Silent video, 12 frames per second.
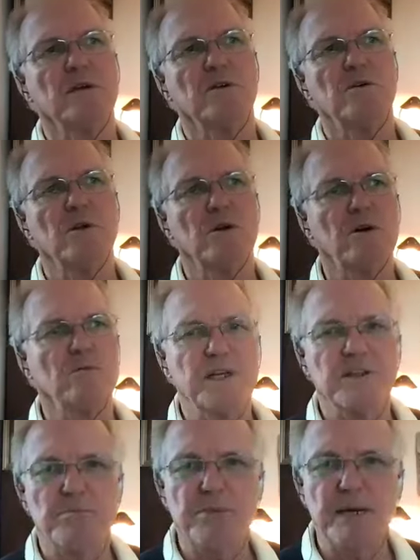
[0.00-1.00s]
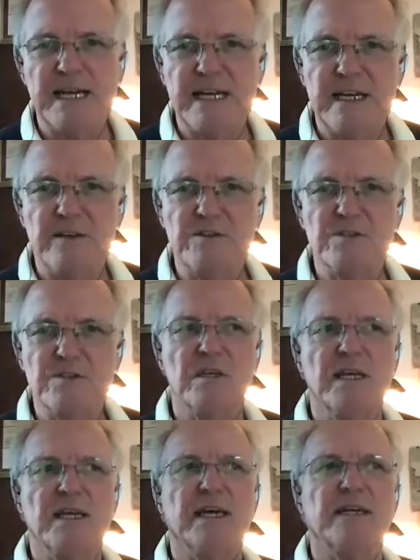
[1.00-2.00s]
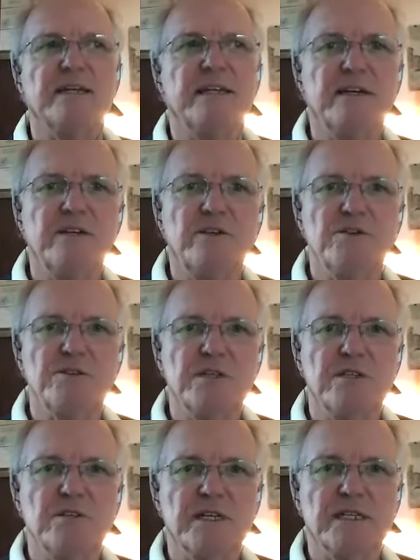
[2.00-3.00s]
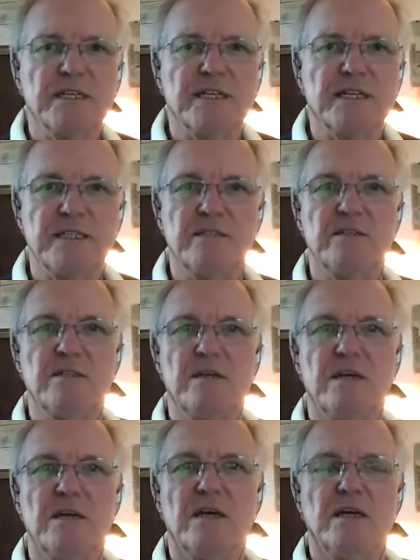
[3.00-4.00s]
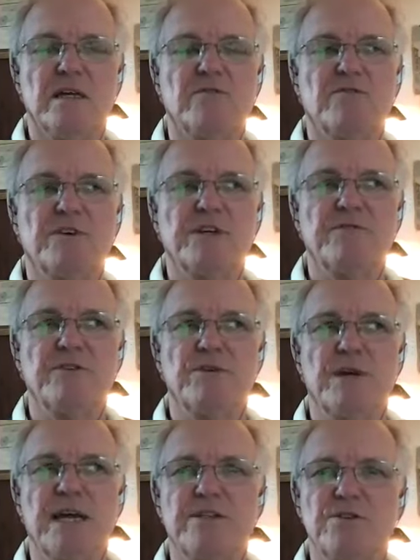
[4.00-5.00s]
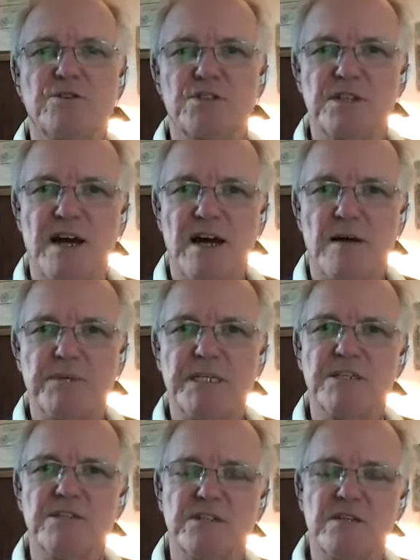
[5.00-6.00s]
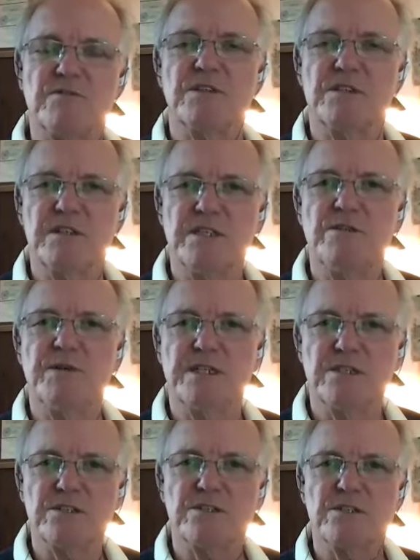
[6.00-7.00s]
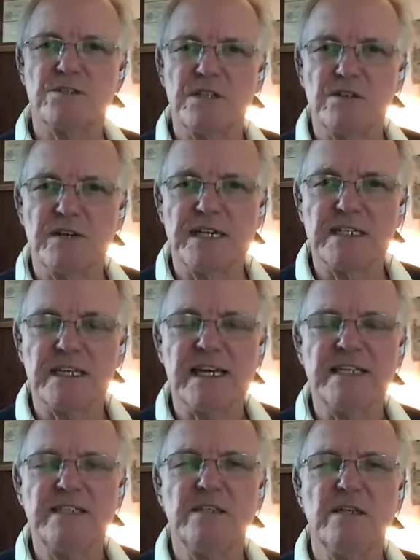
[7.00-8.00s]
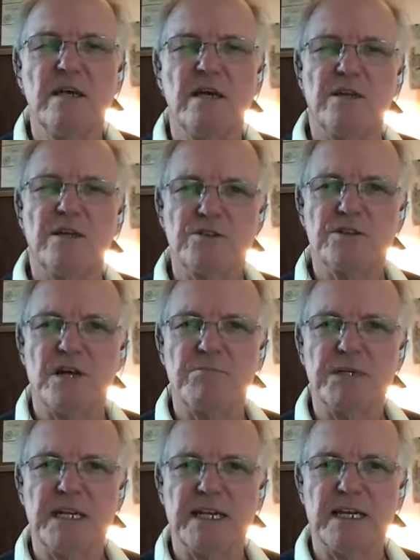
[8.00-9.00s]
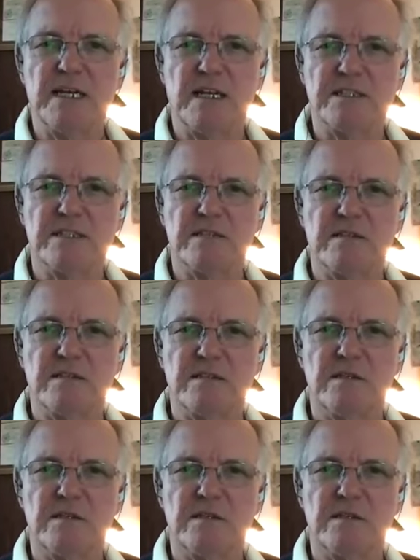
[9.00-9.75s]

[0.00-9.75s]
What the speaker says: go along one of the paths and now you see the Grand Canyon in front of you and you stop, and instead of continuing just to see the Grand Canyon, you stop and analyze it.